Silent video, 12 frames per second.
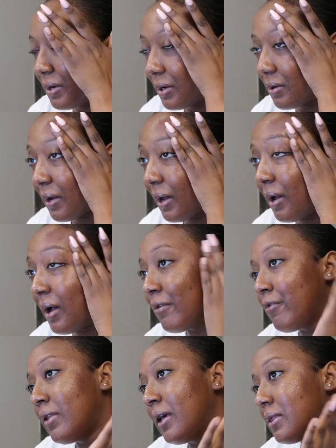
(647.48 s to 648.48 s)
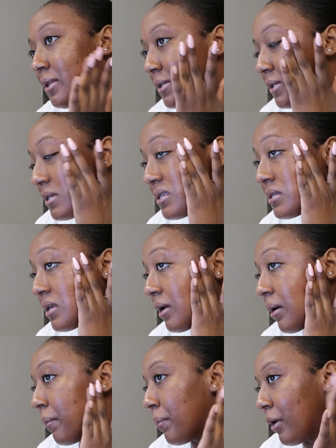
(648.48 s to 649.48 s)
know, I feel like this is
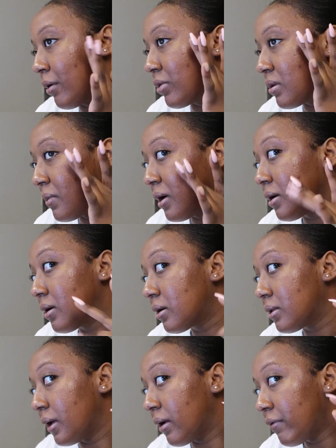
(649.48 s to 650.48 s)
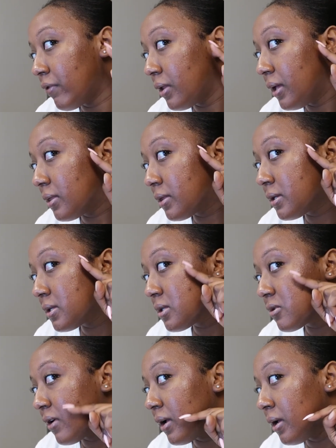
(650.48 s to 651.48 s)
like a birthmark. Like, I feel like
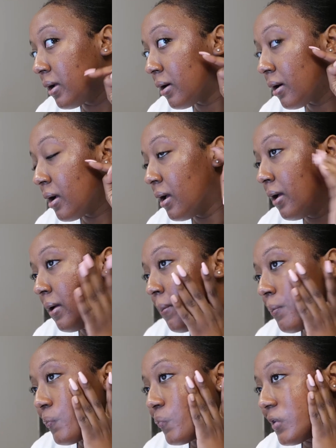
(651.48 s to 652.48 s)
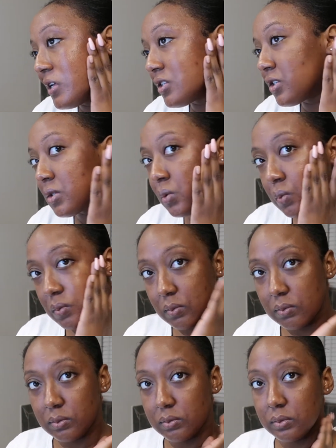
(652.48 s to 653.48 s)
this right here, it just
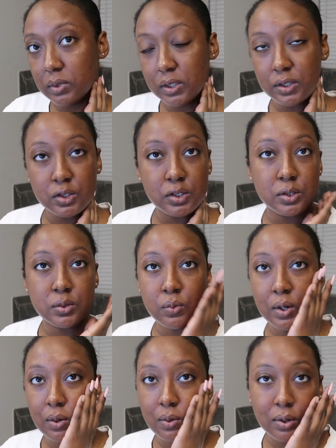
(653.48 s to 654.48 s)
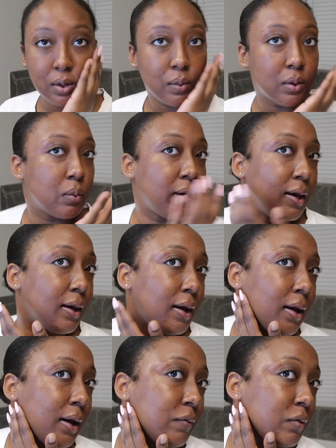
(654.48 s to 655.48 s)
won't go away. I
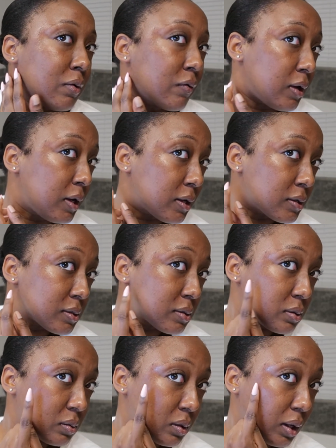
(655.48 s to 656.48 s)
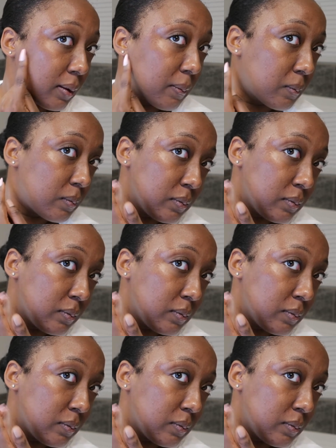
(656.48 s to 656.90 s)
have over here too, like